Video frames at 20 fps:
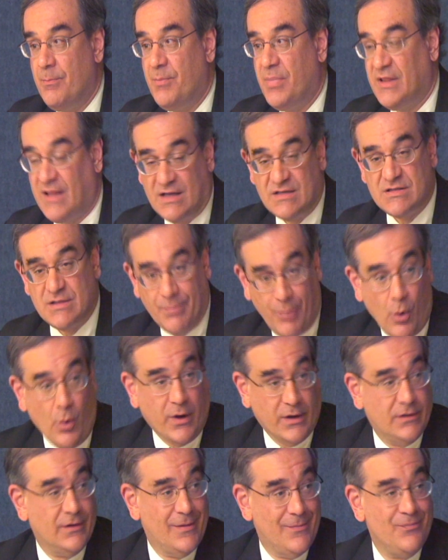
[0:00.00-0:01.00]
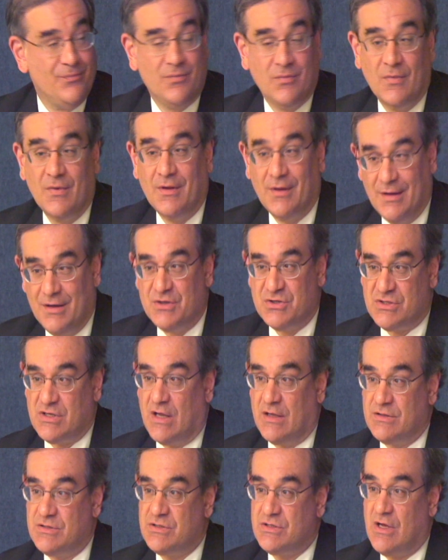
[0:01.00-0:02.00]
But that's the point, in a
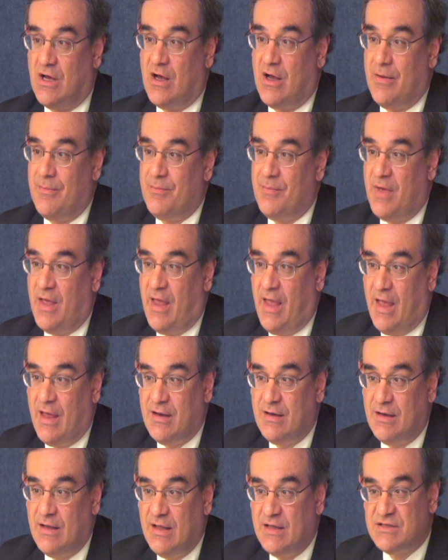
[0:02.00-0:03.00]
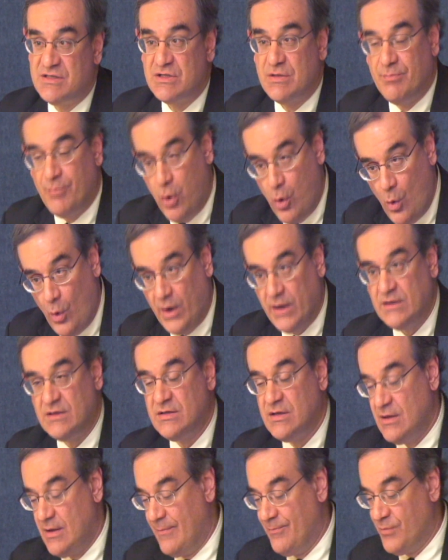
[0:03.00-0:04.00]
sense. And it's the
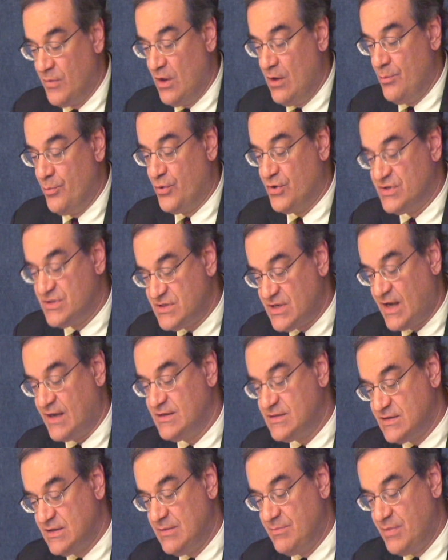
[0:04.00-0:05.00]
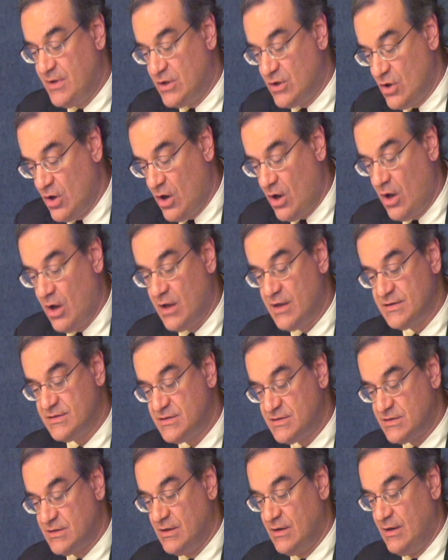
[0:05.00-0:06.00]
point precisely
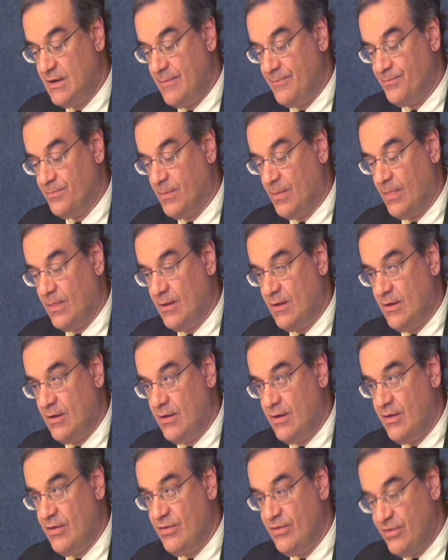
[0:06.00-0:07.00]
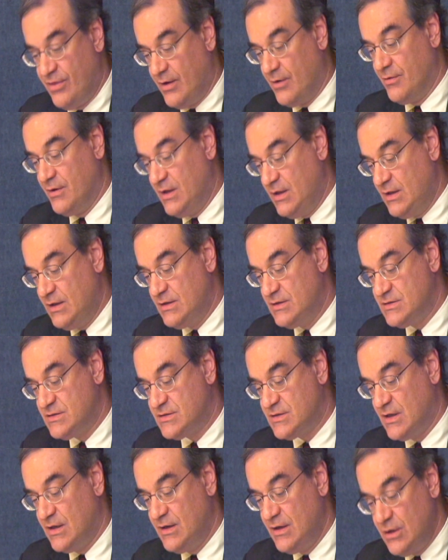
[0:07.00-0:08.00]
because there
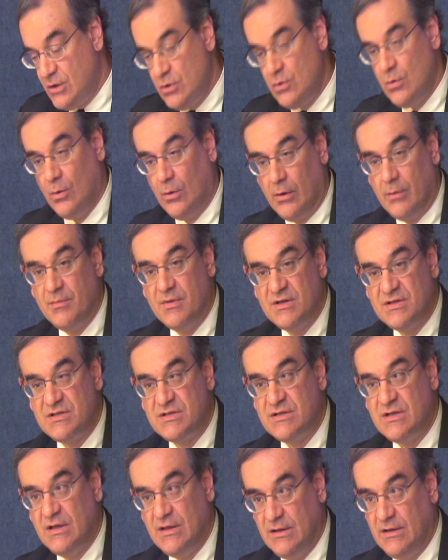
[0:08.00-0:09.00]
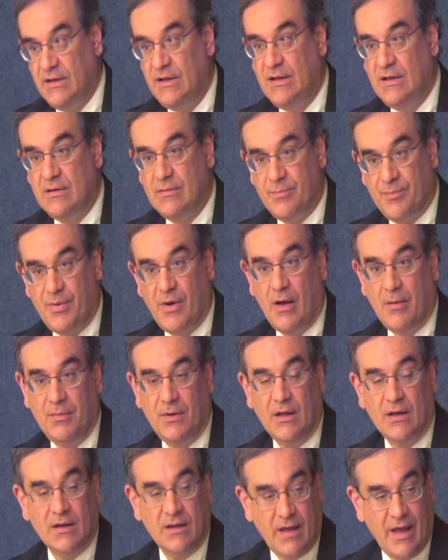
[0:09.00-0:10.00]
is an enormous elite
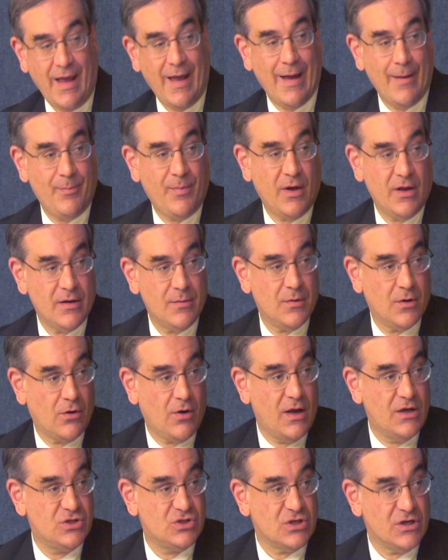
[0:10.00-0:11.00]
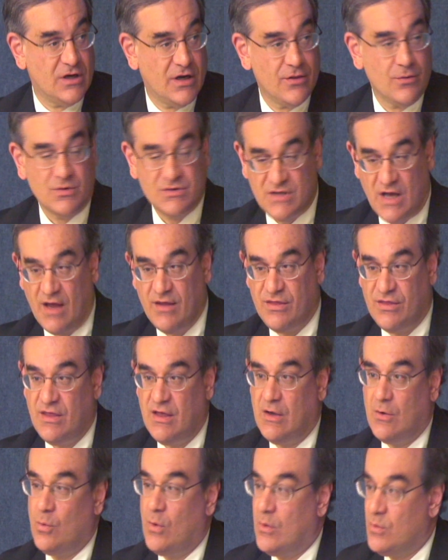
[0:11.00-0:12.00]
public gap on immigration. In other words, I
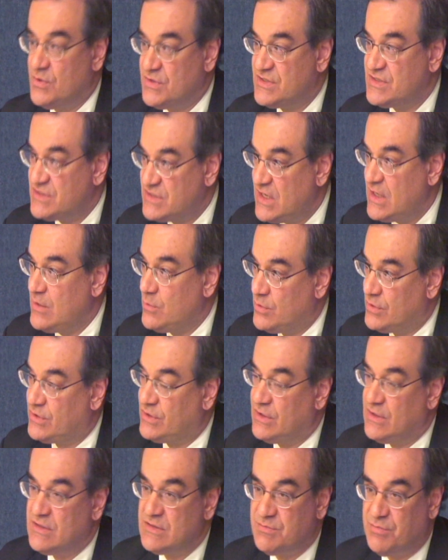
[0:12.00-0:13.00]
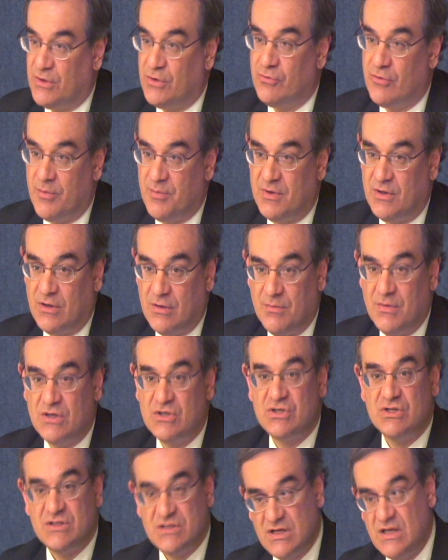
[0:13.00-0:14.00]
think what we see with these blue ribbon
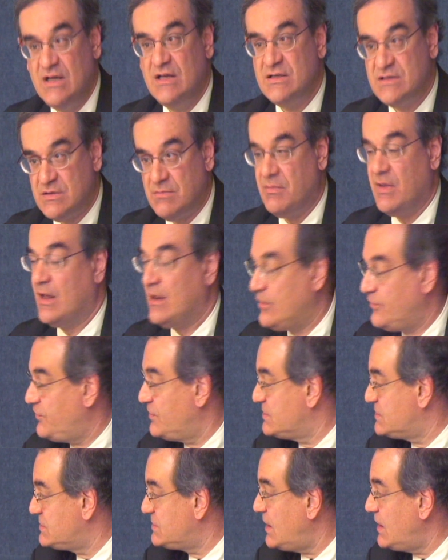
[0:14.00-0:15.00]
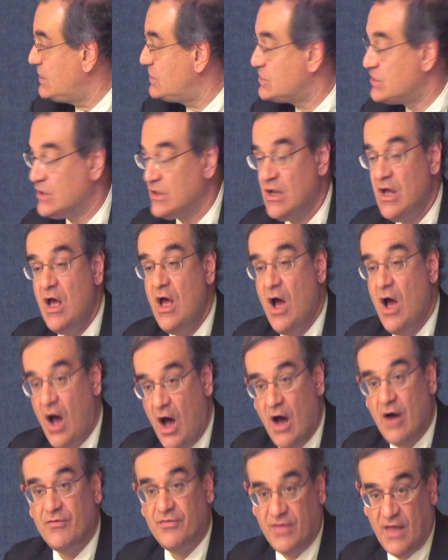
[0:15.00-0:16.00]
commissions is a manifestation
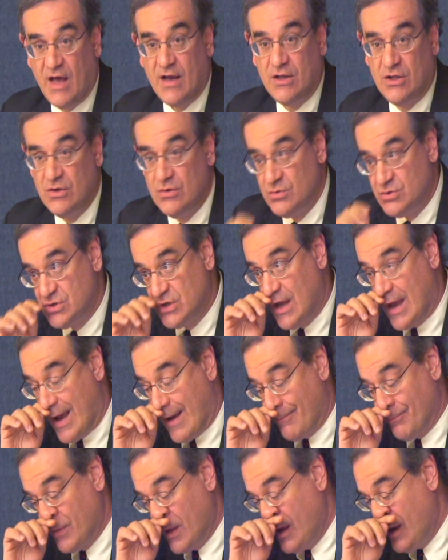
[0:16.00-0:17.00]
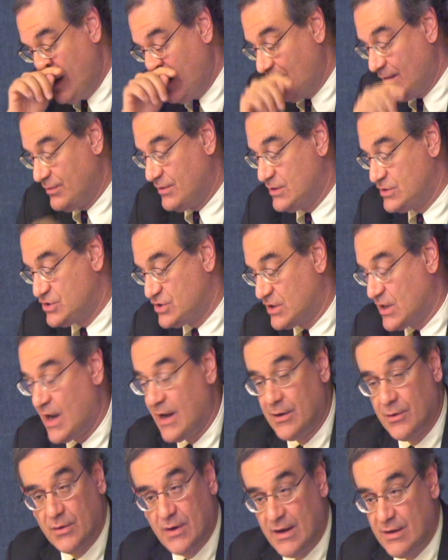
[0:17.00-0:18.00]
of that huge gap. The
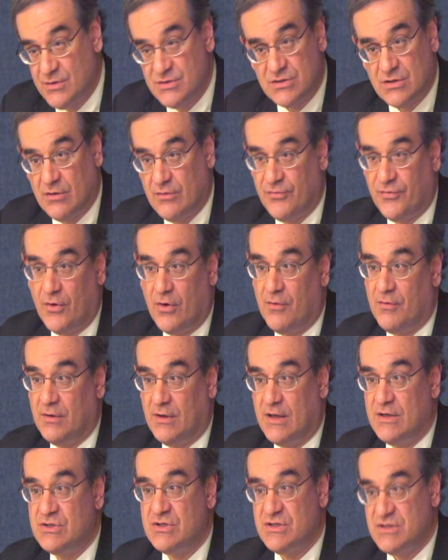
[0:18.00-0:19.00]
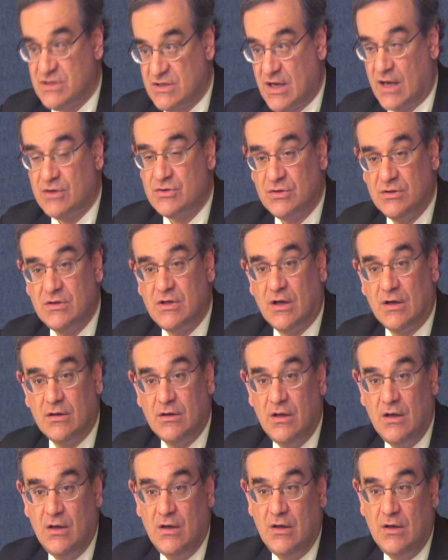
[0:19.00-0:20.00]
Chicago Council on Foreign Relations has actually done
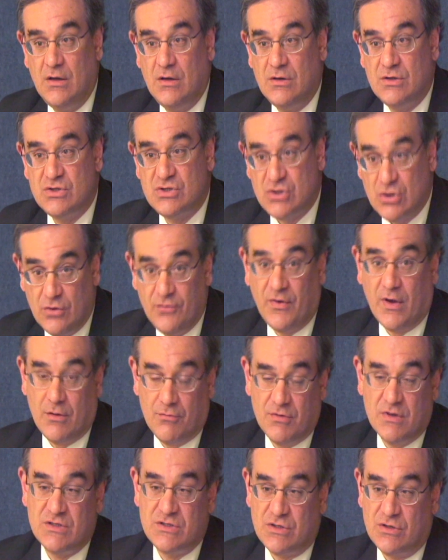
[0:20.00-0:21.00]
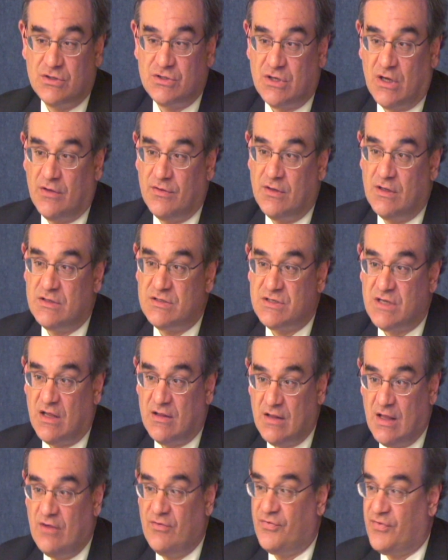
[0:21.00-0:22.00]
survey research on this,
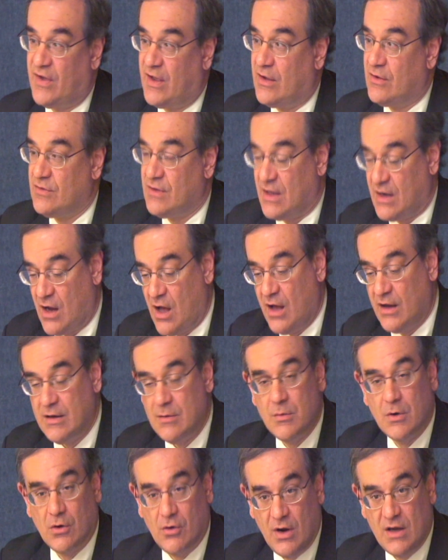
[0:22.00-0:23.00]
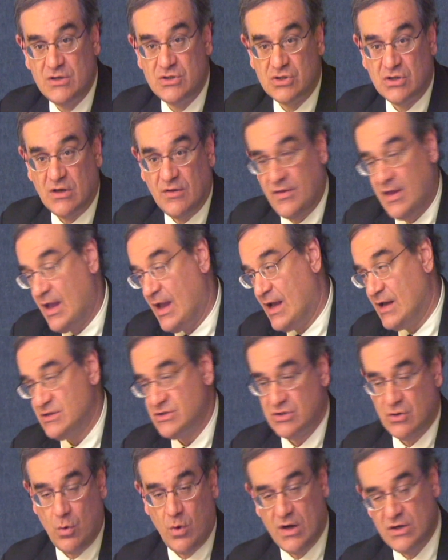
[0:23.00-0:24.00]
and they found that on immigration, and they
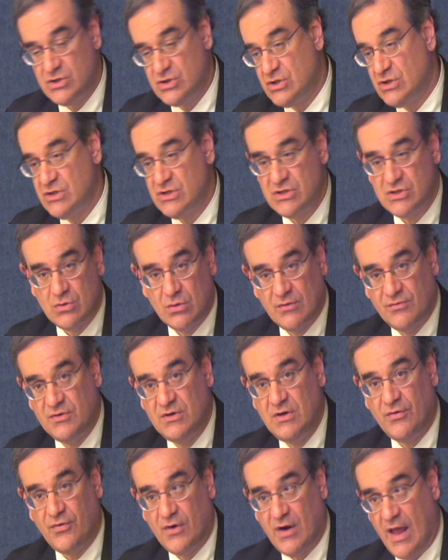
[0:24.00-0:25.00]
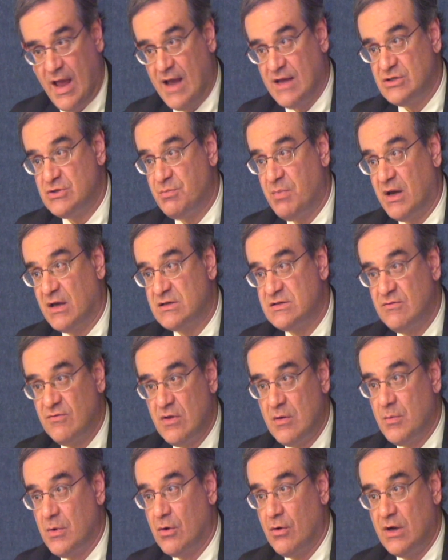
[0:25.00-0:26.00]
asked questions sort of different aspects of the
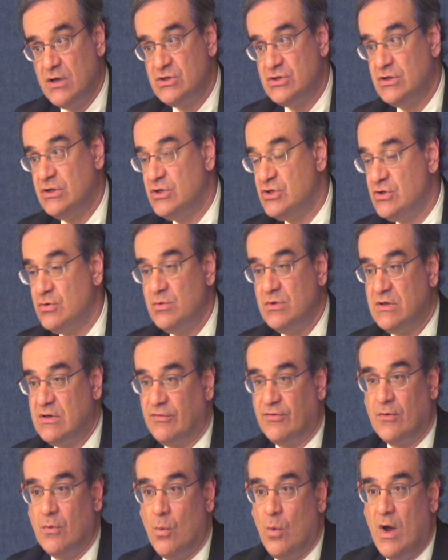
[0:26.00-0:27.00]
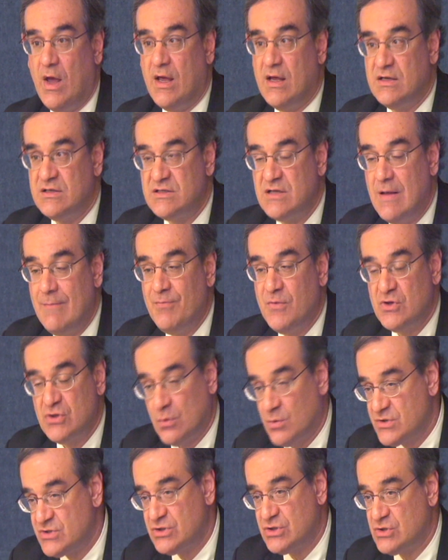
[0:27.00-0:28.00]
immigration issue in different ways, so it
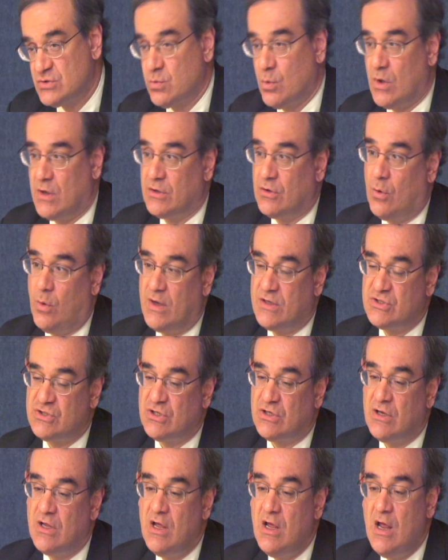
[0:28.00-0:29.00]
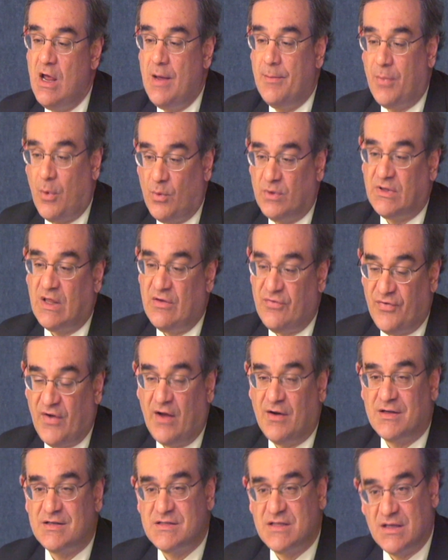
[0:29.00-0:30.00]
wasn't just one question, but what they
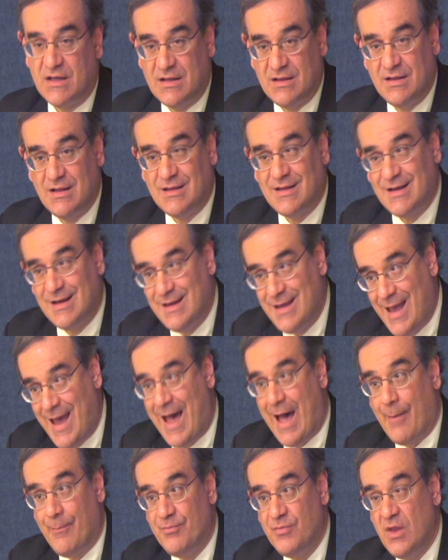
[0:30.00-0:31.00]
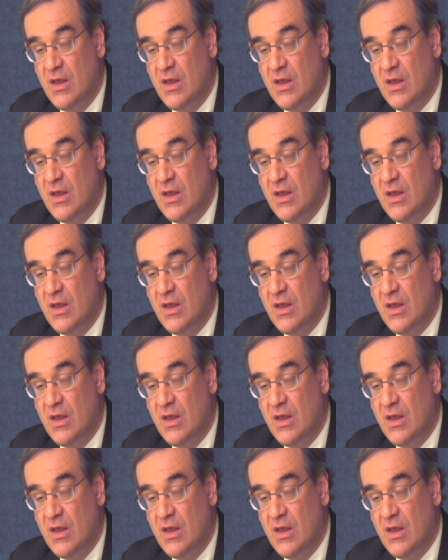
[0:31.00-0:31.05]
found is that the gap